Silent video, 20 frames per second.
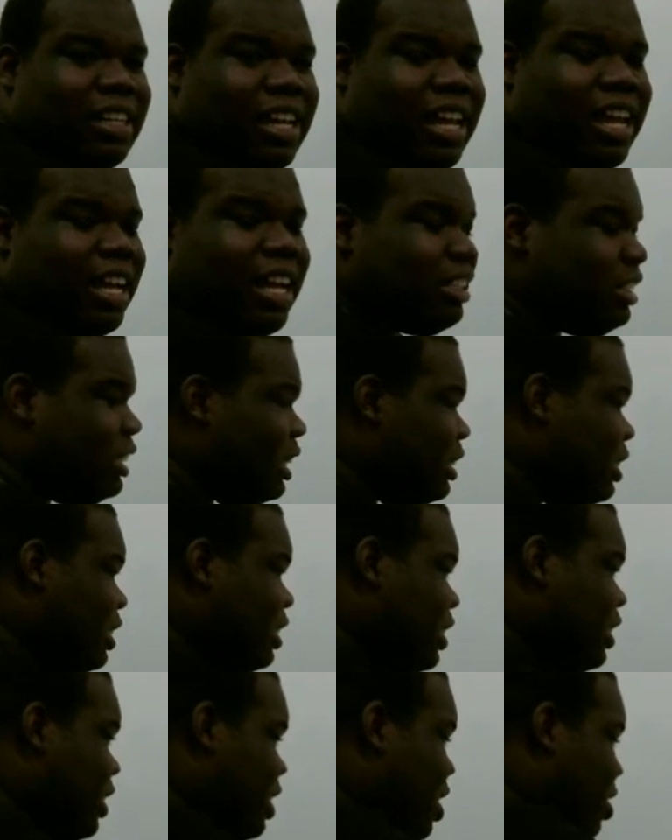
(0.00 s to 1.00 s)
than just
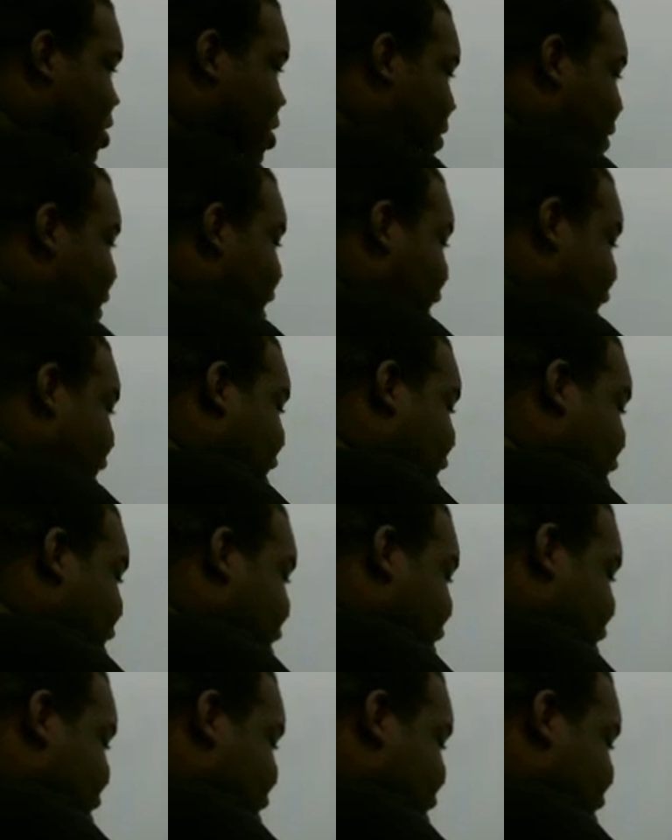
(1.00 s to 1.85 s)
using an array.